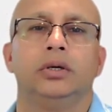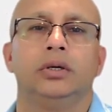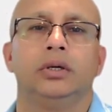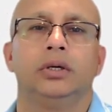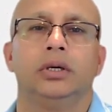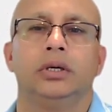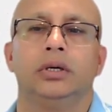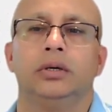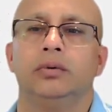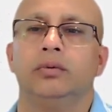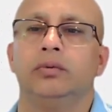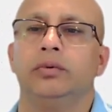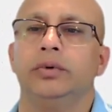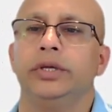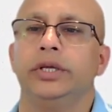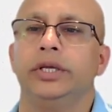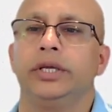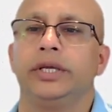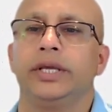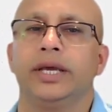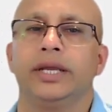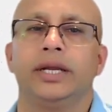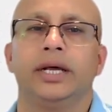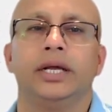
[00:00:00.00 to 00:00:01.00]

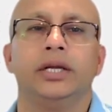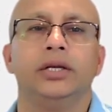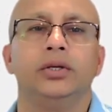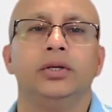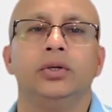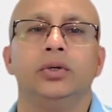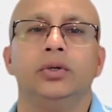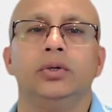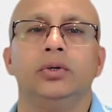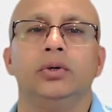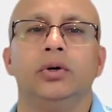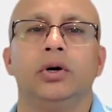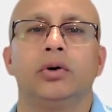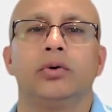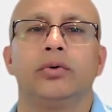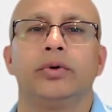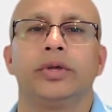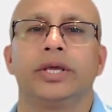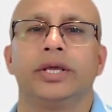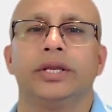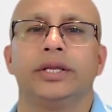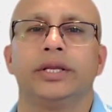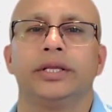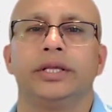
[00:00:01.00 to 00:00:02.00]
We can undo or we
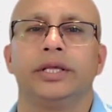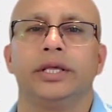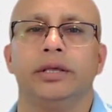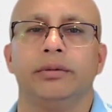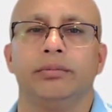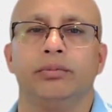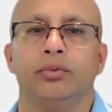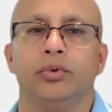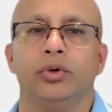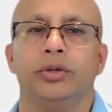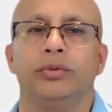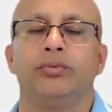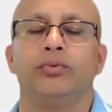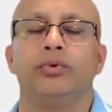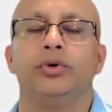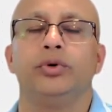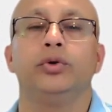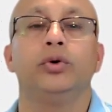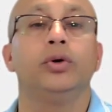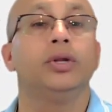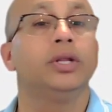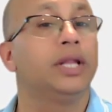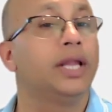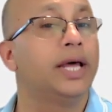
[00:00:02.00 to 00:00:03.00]
can keep. If we
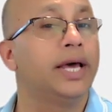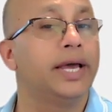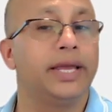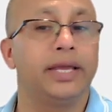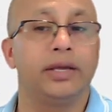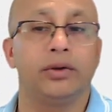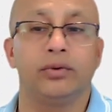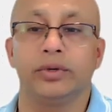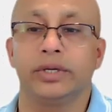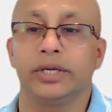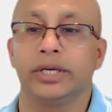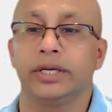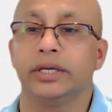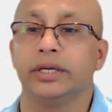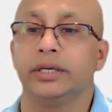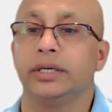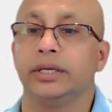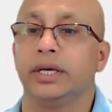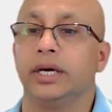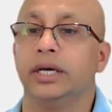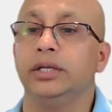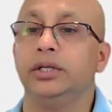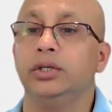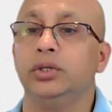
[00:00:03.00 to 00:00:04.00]
don't like, we
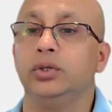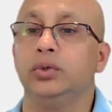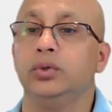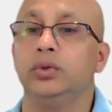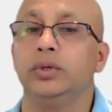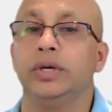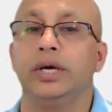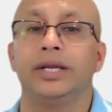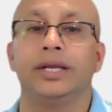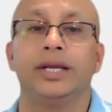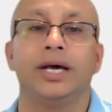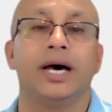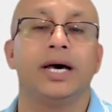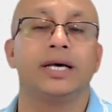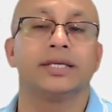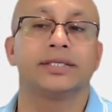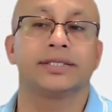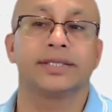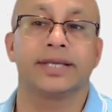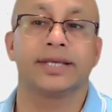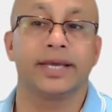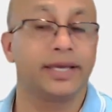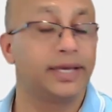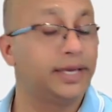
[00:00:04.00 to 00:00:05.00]
can undo and
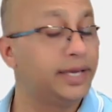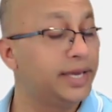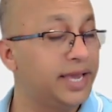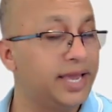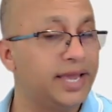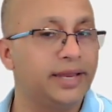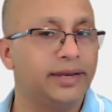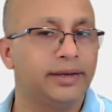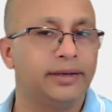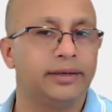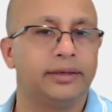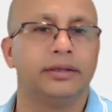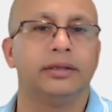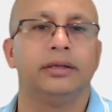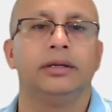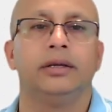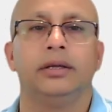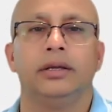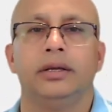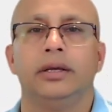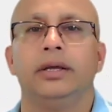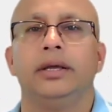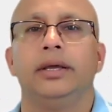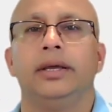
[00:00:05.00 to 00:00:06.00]
ask again.
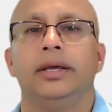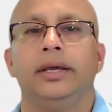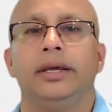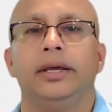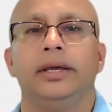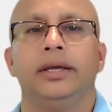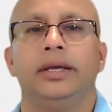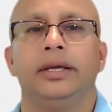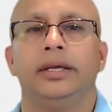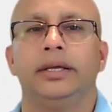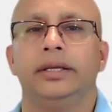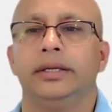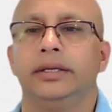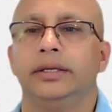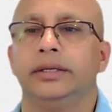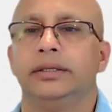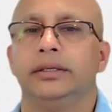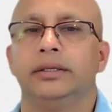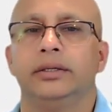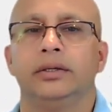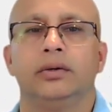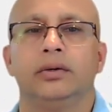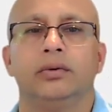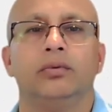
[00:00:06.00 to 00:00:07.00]

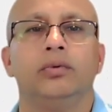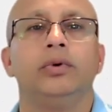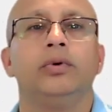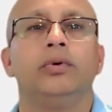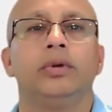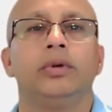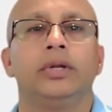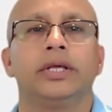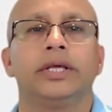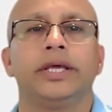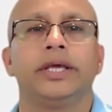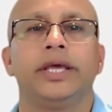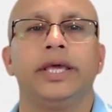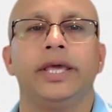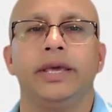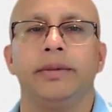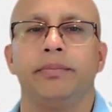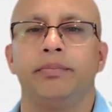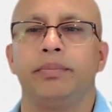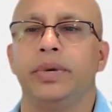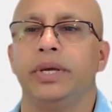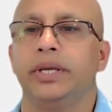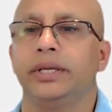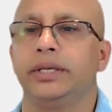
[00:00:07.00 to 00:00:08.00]
And we will
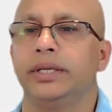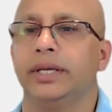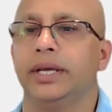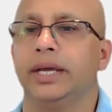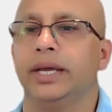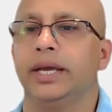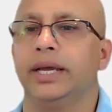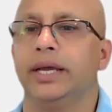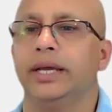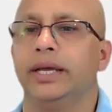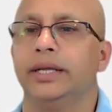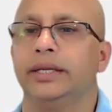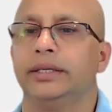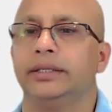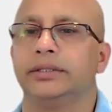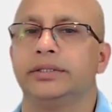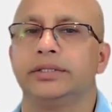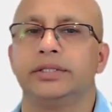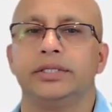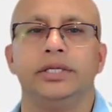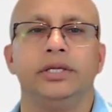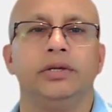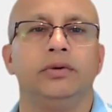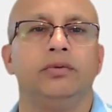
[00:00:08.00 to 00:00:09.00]
keep it and
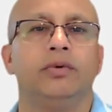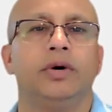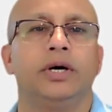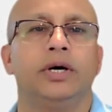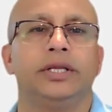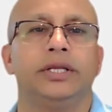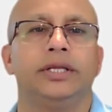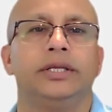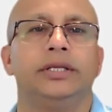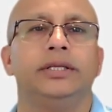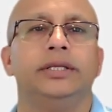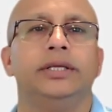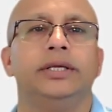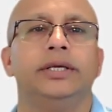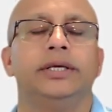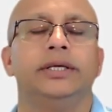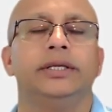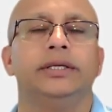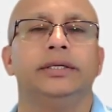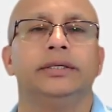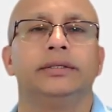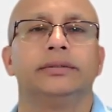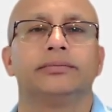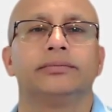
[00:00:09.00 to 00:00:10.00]
see what it
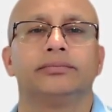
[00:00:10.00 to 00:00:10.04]
did.